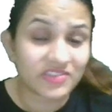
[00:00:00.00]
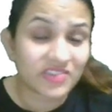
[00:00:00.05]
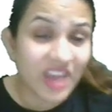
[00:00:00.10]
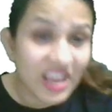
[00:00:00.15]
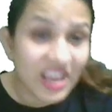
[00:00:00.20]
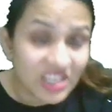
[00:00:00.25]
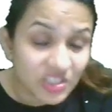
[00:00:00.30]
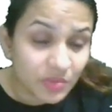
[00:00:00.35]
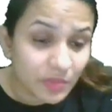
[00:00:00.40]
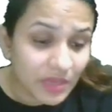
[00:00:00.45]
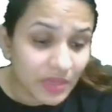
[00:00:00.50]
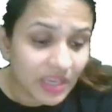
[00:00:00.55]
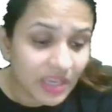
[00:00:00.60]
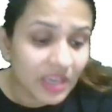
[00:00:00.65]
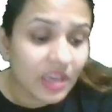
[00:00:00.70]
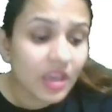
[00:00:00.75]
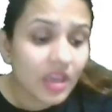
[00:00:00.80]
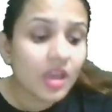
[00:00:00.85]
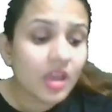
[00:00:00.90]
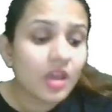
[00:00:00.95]
Trust
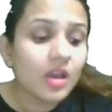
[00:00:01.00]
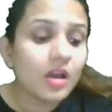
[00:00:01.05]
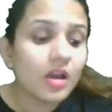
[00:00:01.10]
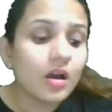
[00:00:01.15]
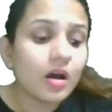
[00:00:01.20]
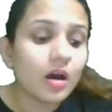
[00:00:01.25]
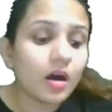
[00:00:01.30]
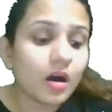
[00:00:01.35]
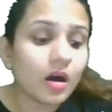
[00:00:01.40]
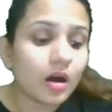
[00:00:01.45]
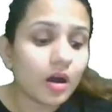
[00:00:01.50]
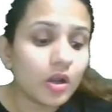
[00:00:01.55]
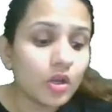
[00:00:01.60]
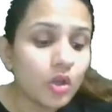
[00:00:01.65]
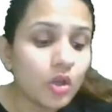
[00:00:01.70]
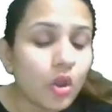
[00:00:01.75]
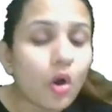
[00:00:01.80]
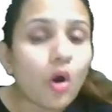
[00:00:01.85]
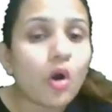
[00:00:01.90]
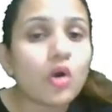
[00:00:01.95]
me,
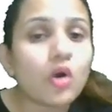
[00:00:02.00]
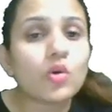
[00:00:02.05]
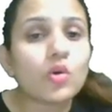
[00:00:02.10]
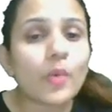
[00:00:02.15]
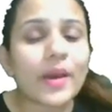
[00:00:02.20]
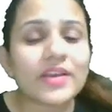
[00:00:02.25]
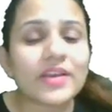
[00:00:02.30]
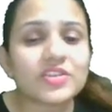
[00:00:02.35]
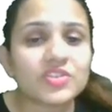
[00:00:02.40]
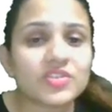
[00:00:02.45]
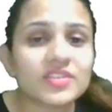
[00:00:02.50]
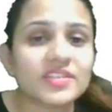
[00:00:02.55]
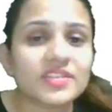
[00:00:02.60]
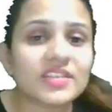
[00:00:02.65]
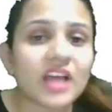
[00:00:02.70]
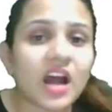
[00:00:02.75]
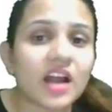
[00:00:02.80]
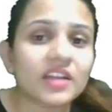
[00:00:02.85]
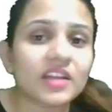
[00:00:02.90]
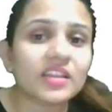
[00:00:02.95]
long questions
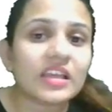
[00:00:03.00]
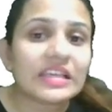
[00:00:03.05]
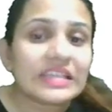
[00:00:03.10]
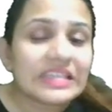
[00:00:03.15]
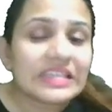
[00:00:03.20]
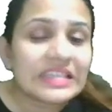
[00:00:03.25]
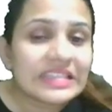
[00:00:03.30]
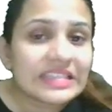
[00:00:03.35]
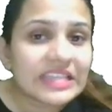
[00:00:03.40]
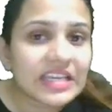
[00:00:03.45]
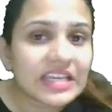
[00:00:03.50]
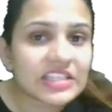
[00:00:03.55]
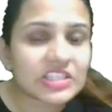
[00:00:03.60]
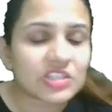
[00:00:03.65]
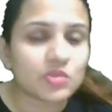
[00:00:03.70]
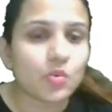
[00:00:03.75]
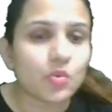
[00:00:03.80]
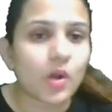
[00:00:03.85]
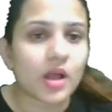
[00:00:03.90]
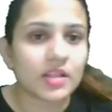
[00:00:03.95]
are the easiest
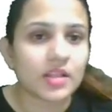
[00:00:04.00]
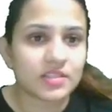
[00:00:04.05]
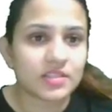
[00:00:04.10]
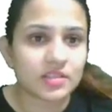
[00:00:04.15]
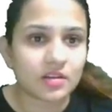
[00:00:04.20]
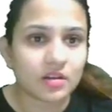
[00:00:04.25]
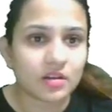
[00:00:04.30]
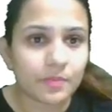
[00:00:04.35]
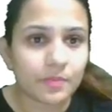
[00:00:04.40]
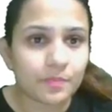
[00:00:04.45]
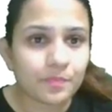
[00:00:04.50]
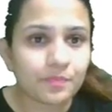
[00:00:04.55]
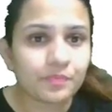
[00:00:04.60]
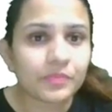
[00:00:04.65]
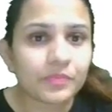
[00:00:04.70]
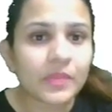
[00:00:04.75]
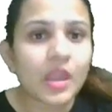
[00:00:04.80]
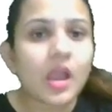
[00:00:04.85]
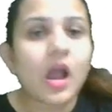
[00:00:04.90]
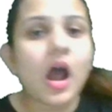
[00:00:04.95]
to answer.
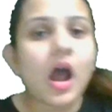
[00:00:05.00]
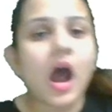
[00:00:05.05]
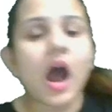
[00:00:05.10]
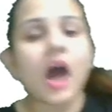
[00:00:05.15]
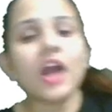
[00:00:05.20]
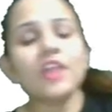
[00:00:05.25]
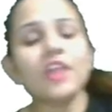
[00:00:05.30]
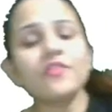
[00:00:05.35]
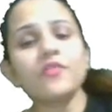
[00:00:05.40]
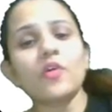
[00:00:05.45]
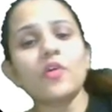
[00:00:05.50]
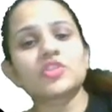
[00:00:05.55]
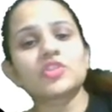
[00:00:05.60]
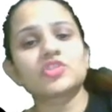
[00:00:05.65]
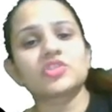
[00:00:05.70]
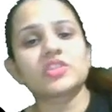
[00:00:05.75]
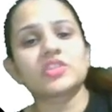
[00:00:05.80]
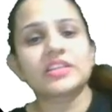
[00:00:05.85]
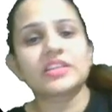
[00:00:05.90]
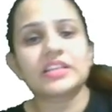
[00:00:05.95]

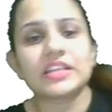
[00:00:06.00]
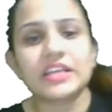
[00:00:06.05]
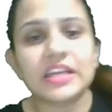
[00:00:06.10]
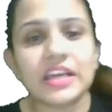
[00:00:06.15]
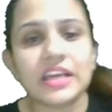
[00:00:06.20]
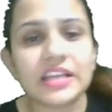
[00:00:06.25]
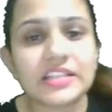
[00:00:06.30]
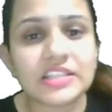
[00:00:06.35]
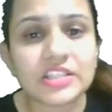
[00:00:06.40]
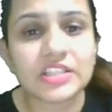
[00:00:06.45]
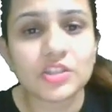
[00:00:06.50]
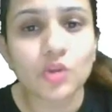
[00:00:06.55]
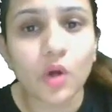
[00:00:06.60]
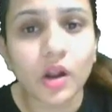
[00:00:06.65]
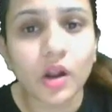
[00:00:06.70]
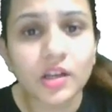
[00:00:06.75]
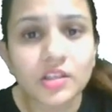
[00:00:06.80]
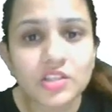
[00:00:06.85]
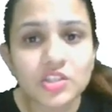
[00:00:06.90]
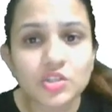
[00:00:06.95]
Unfortunately, it's
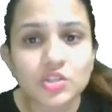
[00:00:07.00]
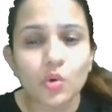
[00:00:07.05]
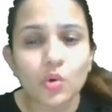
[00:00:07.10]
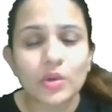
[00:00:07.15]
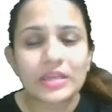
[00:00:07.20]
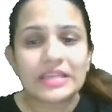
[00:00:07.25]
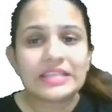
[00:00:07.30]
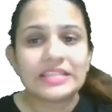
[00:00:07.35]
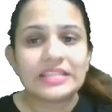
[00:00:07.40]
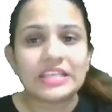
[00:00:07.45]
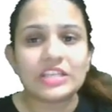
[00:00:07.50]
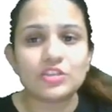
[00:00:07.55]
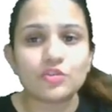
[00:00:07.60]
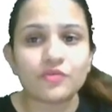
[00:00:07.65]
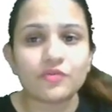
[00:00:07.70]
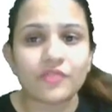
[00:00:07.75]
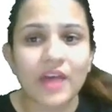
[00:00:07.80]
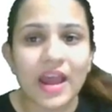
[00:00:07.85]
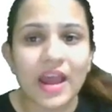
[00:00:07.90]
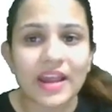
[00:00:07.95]
not so easy to
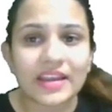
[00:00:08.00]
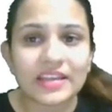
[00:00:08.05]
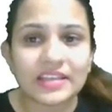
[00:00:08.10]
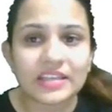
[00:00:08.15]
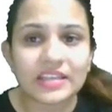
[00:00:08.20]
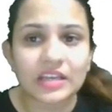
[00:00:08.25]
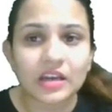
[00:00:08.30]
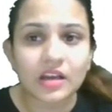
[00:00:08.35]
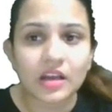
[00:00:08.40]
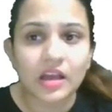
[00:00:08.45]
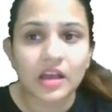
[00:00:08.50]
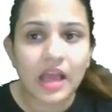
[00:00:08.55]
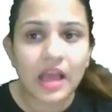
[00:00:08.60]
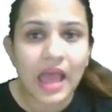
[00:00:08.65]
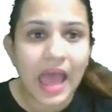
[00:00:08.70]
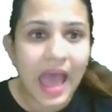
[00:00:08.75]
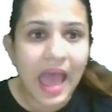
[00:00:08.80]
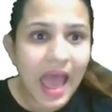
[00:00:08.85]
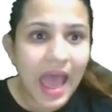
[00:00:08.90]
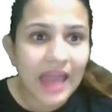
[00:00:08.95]
find
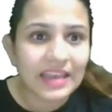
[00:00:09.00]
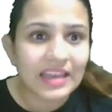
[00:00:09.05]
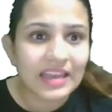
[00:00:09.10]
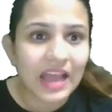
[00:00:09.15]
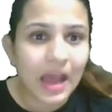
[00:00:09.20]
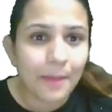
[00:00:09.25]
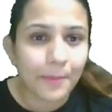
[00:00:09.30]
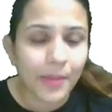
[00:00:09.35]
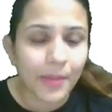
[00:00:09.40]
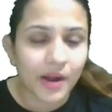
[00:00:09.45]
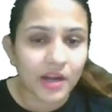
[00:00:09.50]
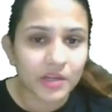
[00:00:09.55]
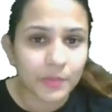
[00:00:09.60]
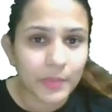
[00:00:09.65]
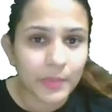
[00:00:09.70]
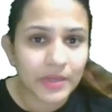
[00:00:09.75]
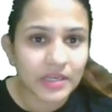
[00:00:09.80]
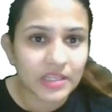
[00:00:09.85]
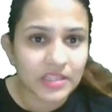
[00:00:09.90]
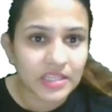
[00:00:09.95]
an
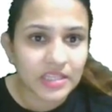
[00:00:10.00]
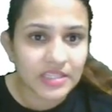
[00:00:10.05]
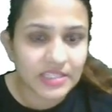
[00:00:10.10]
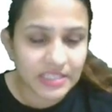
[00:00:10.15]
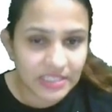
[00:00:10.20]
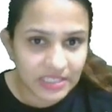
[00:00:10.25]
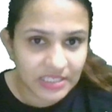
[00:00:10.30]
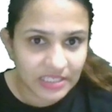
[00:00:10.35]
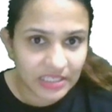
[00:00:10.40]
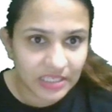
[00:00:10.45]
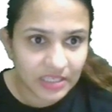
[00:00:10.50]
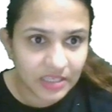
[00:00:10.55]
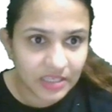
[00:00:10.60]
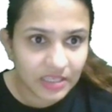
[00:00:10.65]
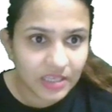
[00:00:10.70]
apartment in the city.